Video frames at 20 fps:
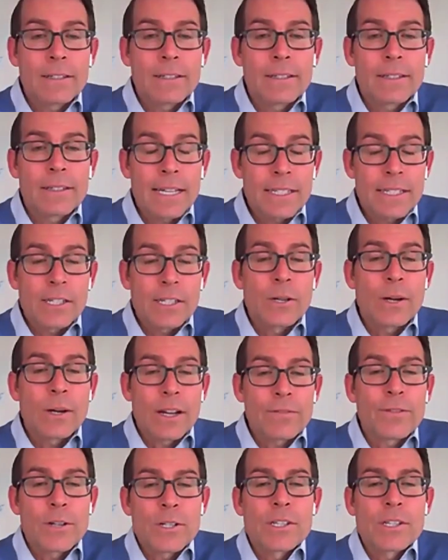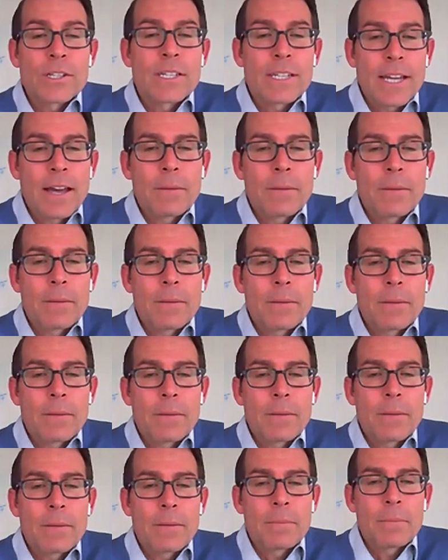a great first step.
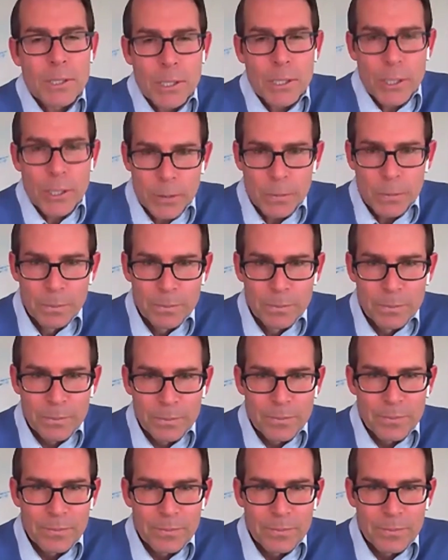How about number 2?